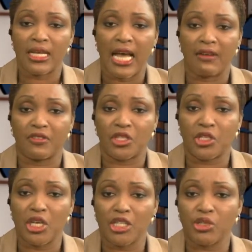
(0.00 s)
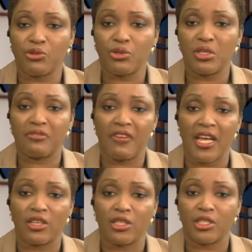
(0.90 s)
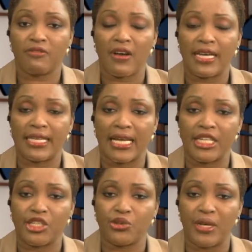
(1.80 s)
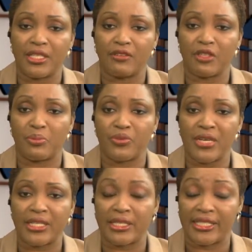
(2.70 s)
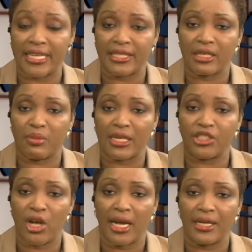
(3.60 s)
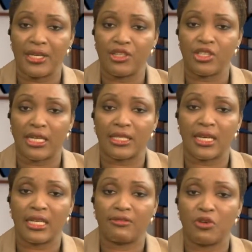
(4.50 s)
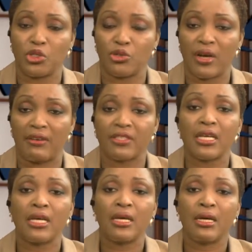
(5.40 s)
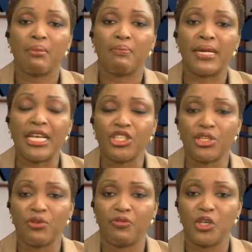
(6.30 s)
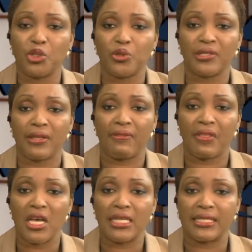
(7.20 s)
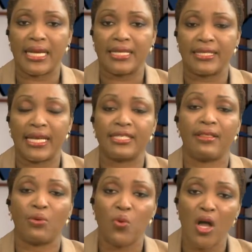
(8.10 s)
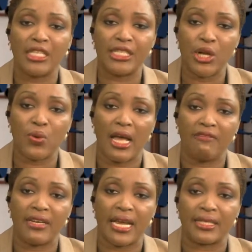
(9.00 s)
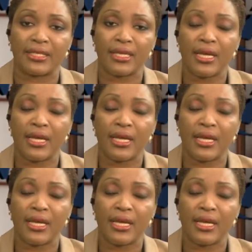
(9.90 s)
After search crews failed to find any trace of debris suggested by Chinese satellite photographs, Malaysian officials on Thursday said there was no evidence